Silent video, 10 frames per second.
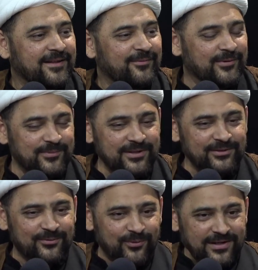When we
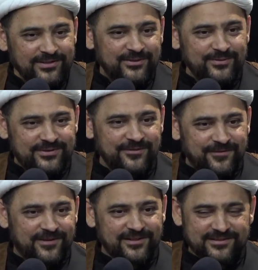went through
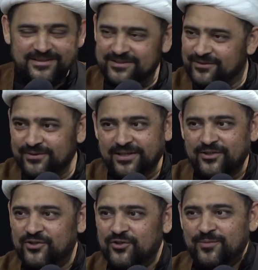difficulties, you look at
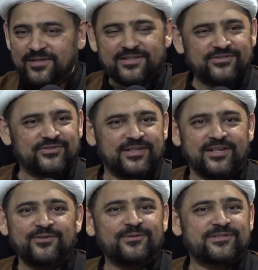human history
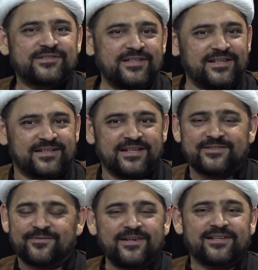and you'll see it. It's very